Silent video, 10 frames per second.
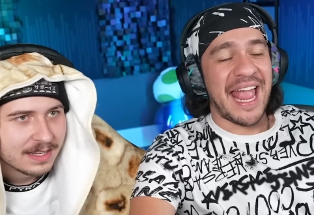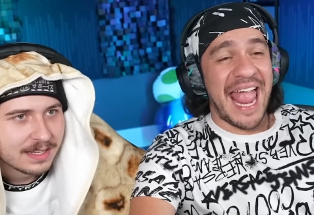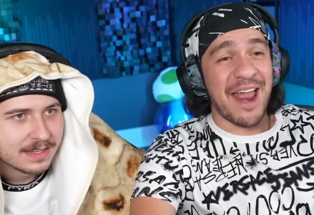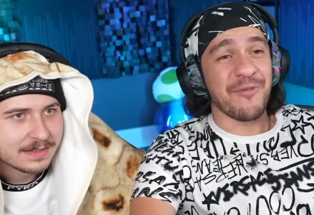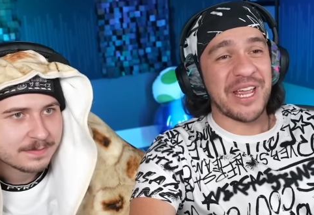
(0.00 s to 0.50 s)

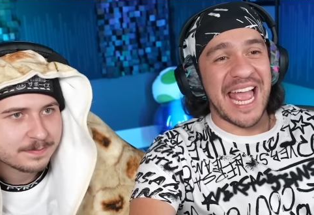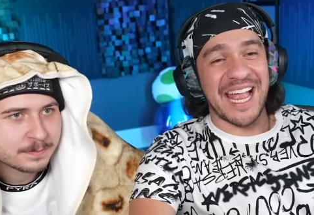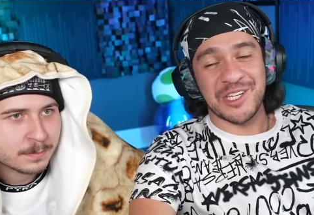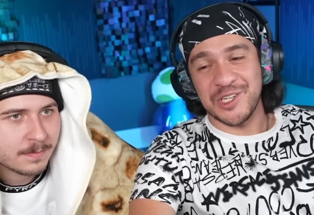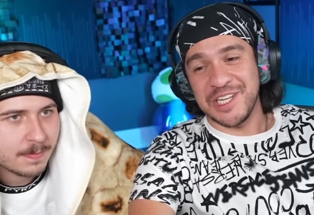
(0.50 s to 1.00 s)
Speaker 1: and we
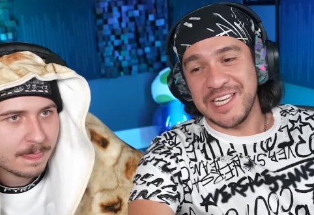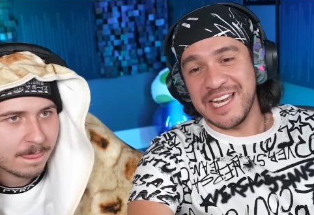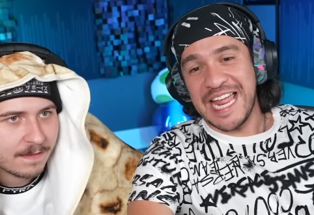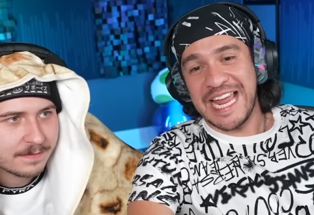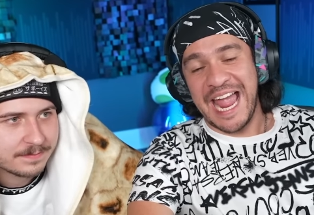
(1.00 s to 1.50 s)
actually
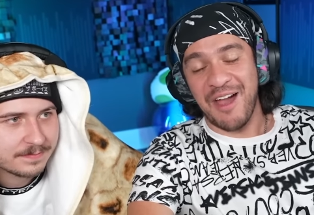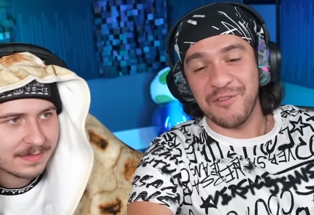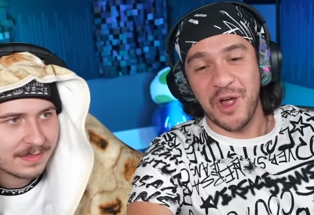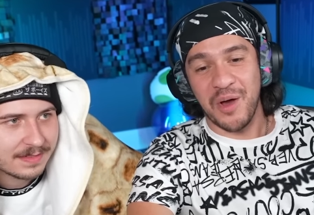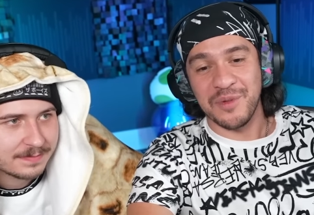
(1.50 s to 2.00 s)
like
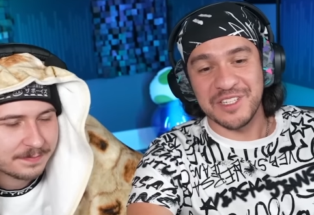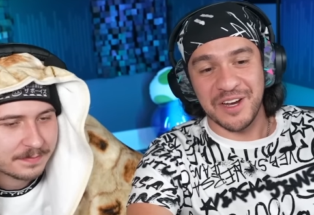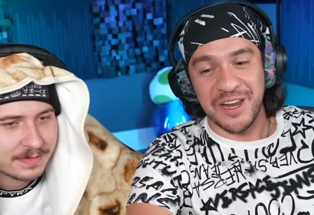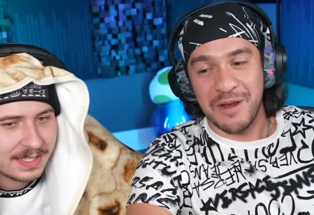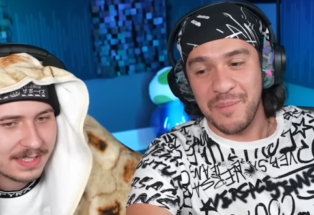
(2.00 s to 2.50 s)
have
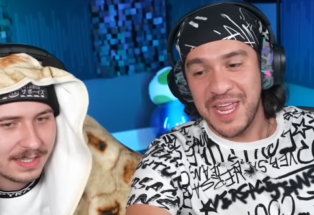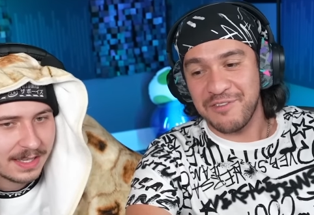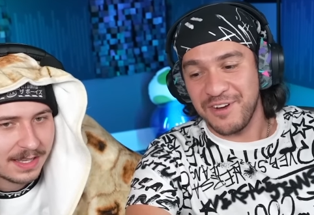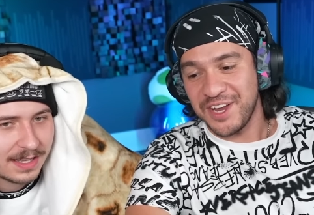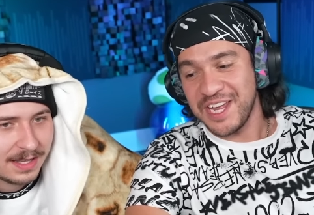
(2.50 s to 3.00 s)
commentary and
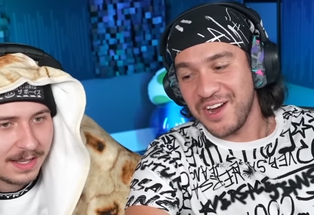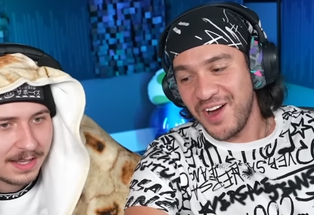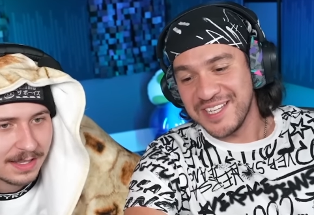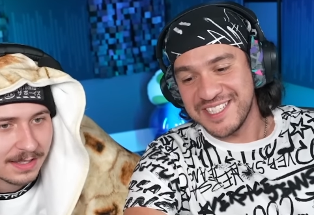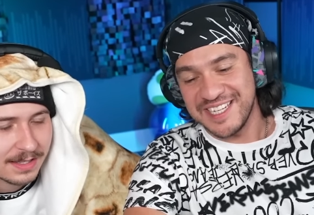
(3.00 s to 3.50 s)
make
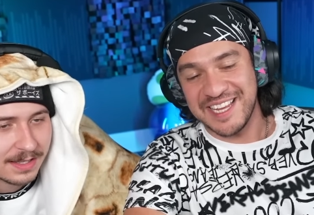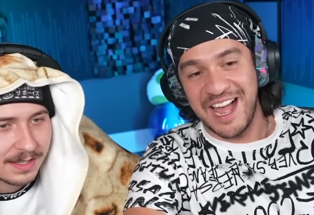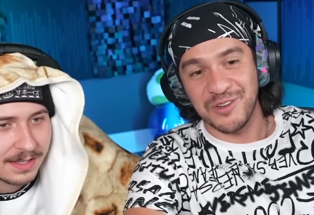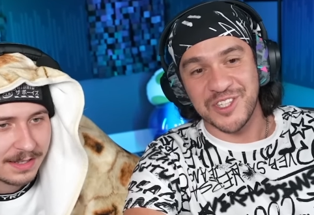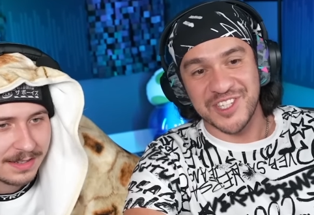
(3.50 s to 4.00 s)
content
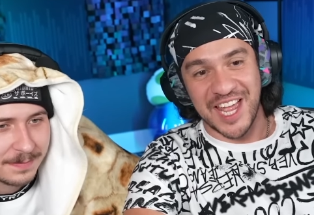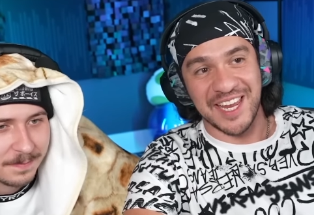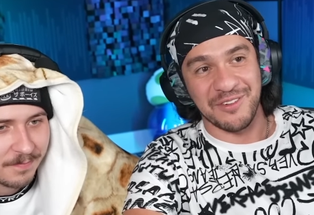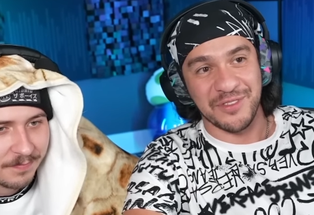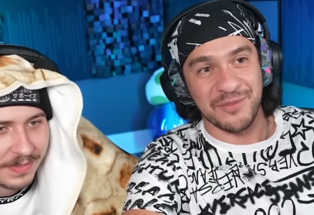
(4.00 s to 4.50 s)

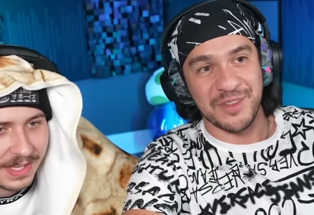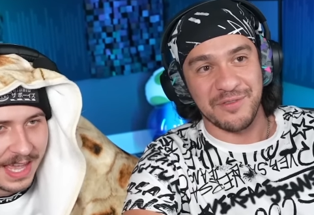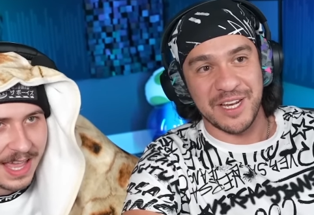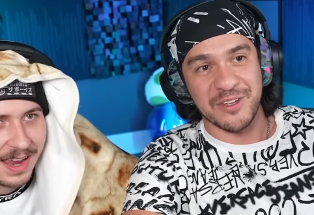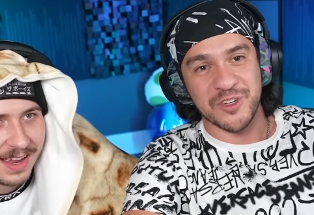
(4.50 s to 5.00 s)
outside of the, the
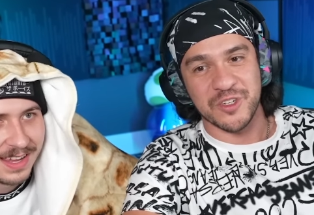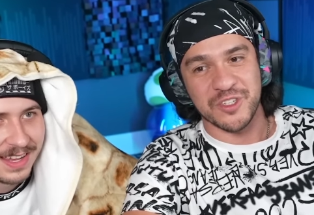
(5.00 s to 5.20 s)
yeah, videos are